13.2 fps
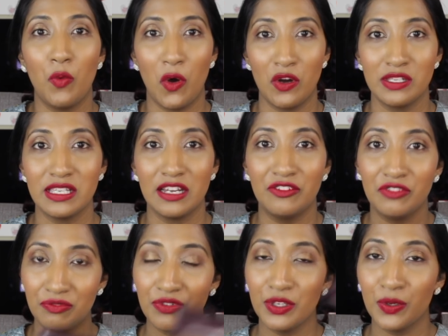was a
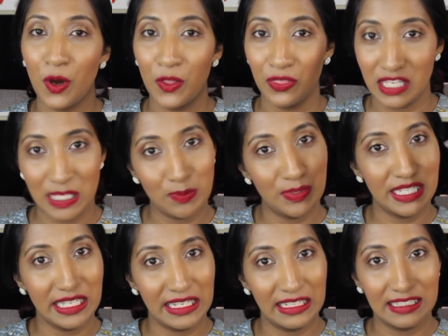review on this
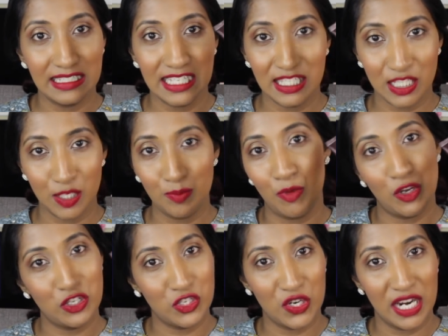particular tinted
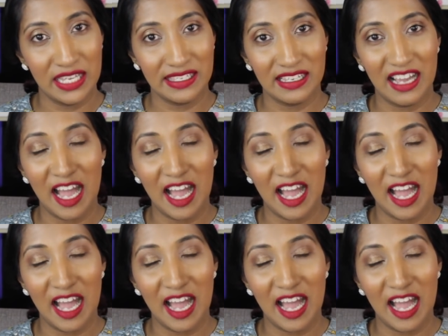moisturizer.